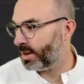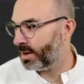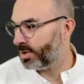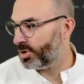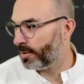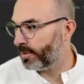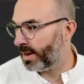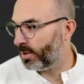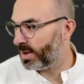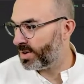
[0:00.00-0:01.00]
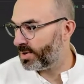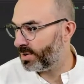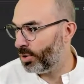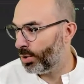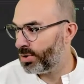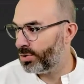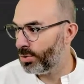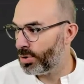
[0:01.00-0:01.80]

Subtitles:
server request goes to the